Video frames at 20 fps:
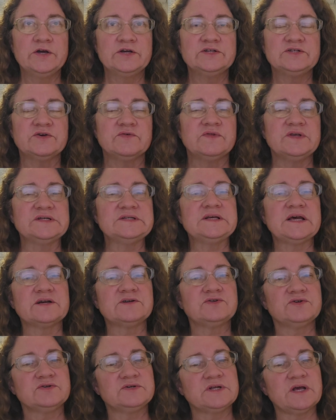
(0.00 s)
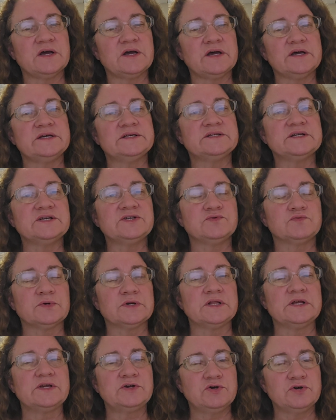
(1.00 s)
So this exercise is
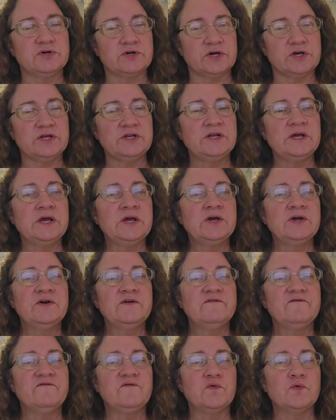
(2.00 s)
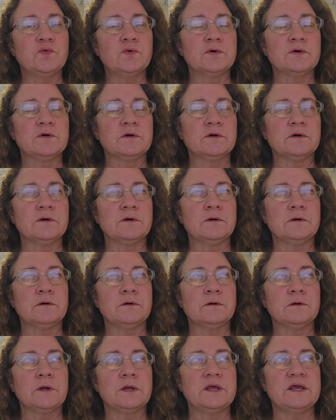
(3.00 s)
really good
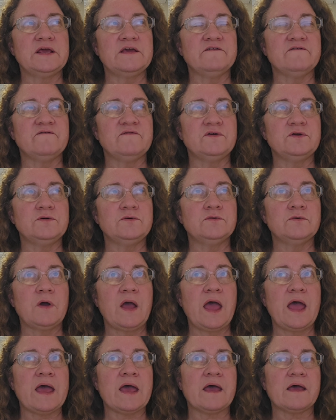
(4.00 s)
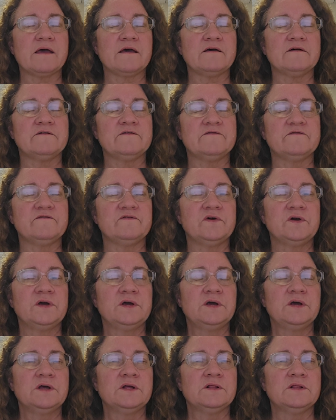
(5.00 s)
for if you have
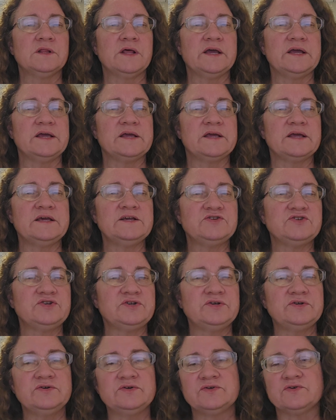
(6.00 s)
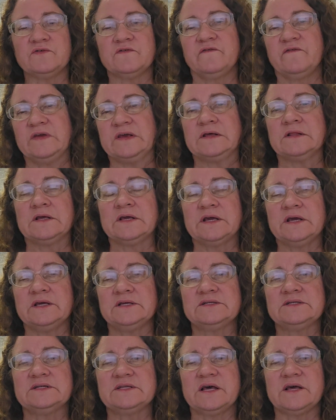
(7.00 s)
like issues or
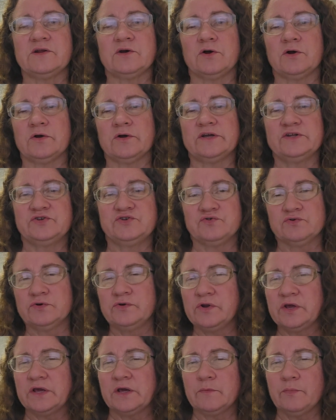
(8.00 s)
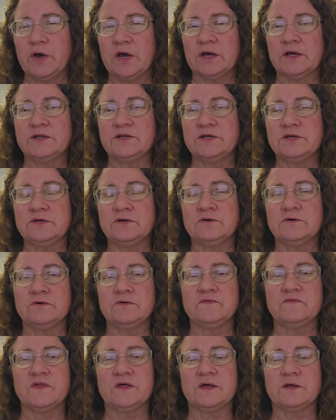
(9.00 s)
feelings that are intruding upon
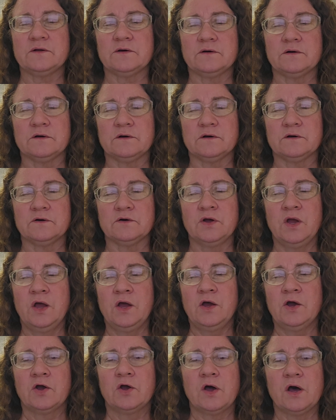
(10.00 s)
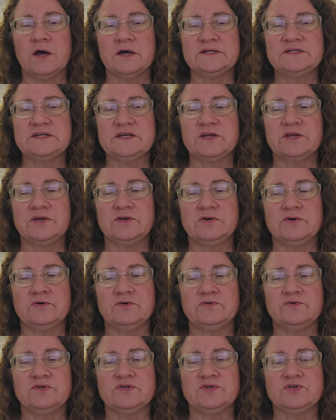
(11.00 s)
you, that are causing
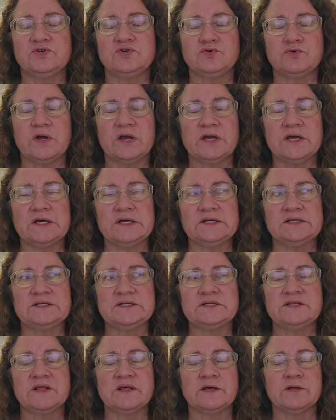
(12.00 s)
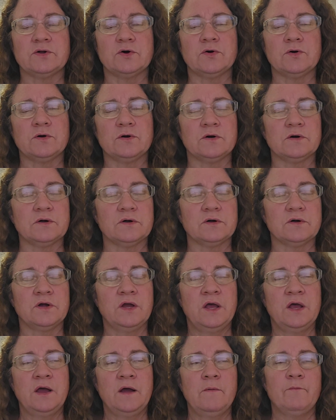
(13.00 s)
you distress, that are
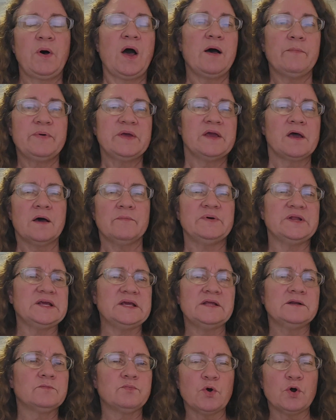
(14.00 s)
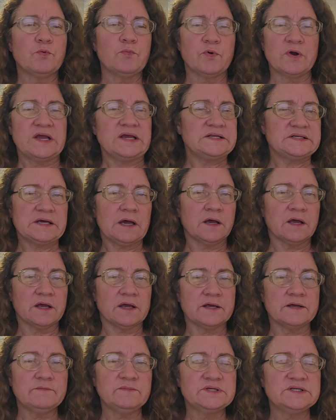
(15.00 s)
popping up at inappropriate
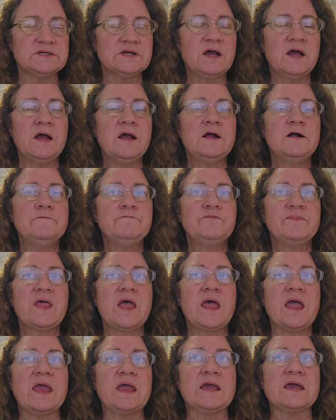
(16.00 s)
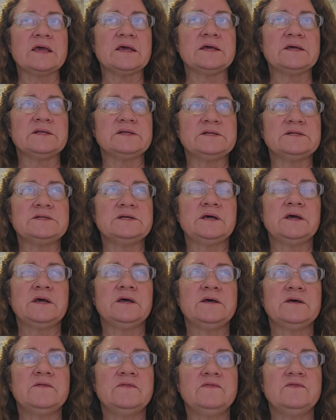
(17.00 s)
times. And
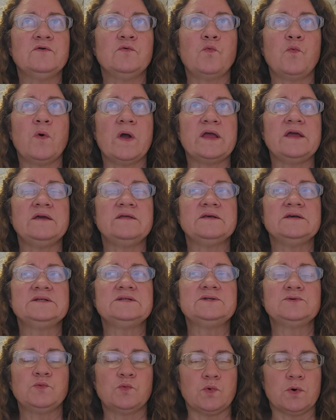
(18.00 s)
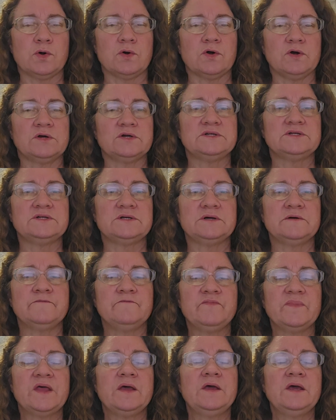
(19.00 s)
the way this works
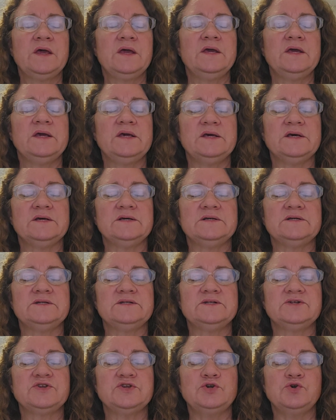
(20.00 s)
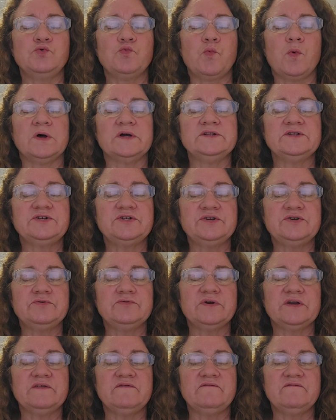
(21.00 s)
is you want
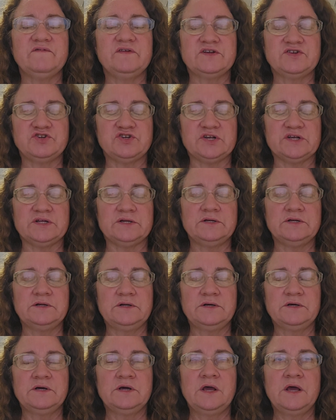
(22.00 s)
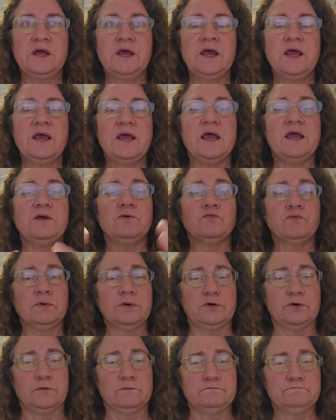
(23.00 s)
to envision a
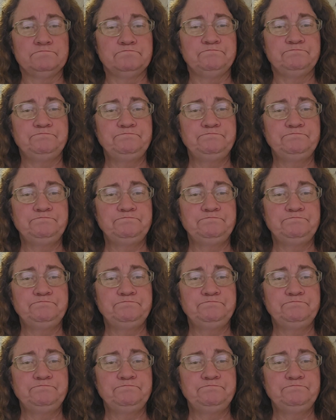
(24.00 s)
room.